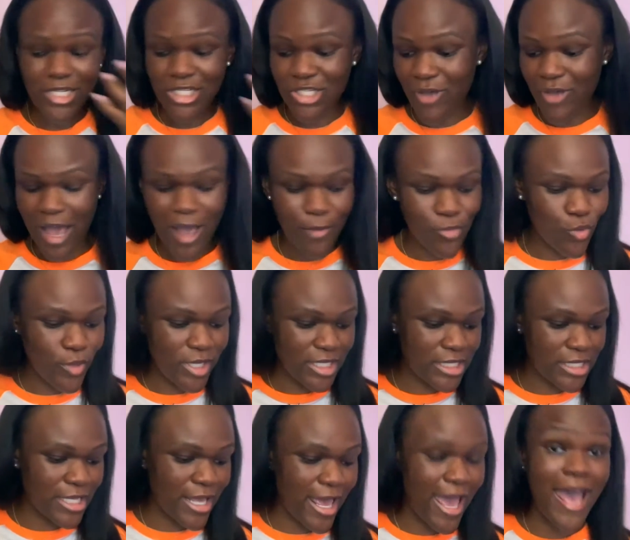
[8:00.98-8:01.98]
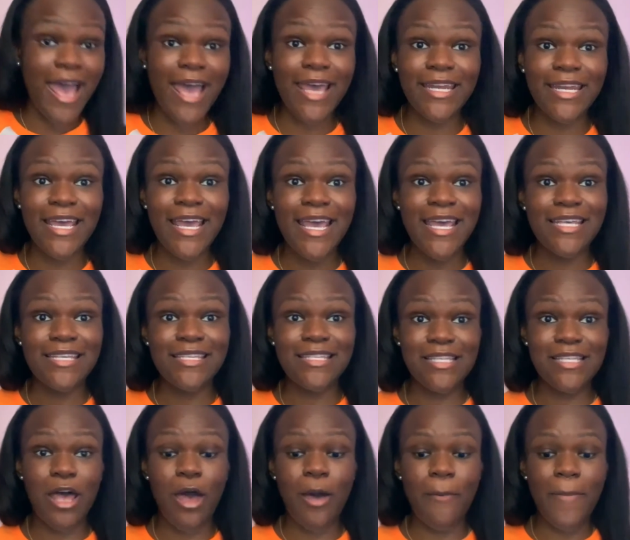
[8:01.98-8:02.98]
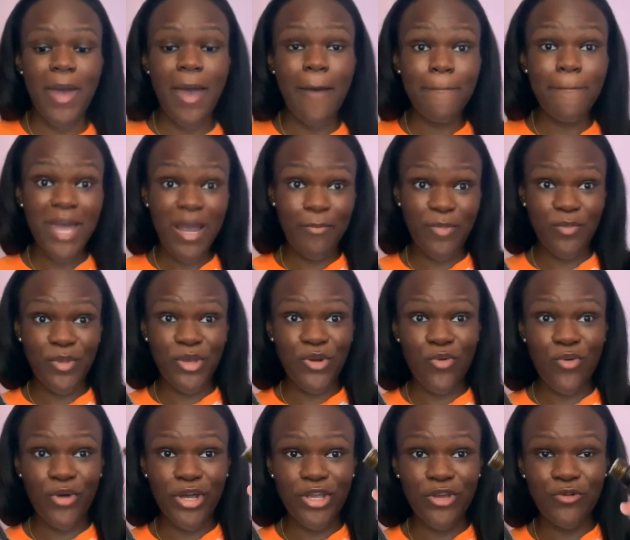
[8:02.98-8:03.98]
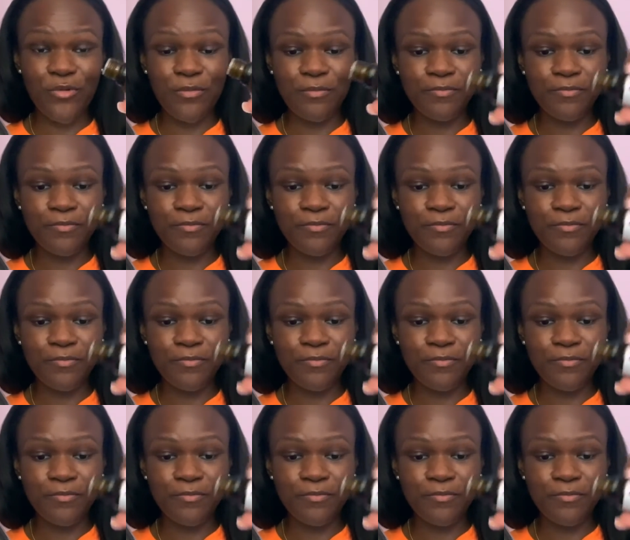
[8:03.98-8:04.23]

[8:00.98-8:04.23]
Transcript: So I'm going to add some peppermint oil.